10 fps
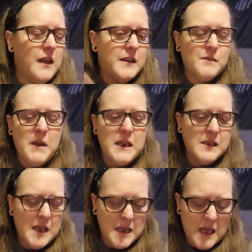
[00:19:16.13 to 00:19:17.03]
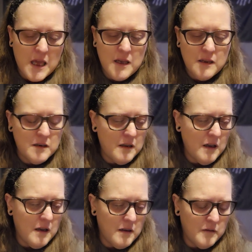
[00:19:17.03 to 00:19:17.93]
as many as I can
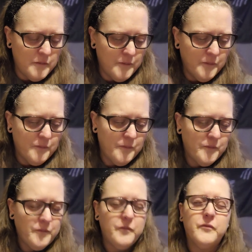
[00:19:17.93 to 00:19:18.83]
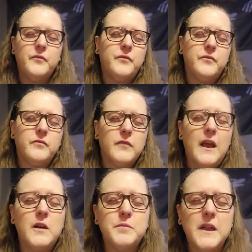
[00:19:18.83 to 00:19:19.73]
um,
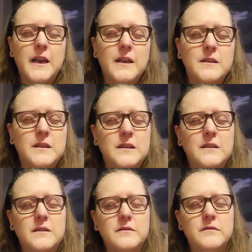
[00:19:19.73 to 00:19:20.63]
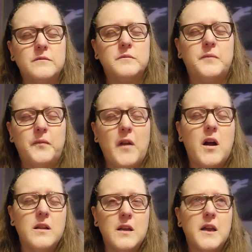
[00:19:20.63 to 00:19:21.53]
helplines
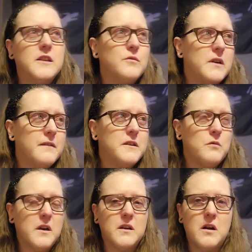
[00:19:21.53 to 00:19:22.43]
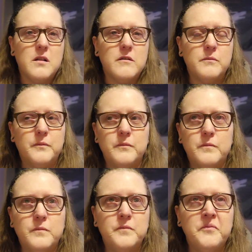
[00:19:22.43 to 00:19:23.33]
hotlines, whatever you want to call them,
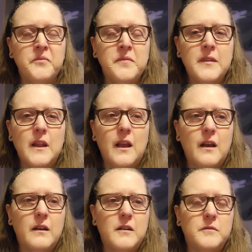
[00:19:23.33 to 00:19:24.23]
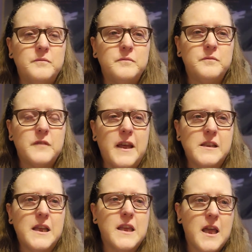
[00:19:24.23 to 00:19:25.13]
um,
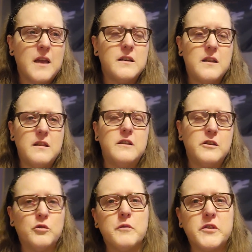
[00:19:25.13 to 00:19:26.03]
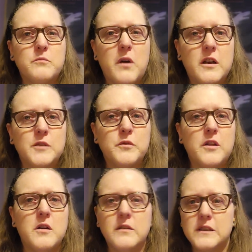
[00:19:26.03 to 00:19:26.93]
as I can in the description box
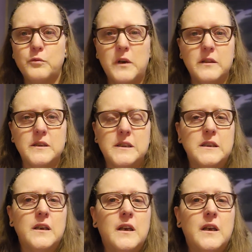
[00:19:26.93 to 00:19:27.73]
below as well as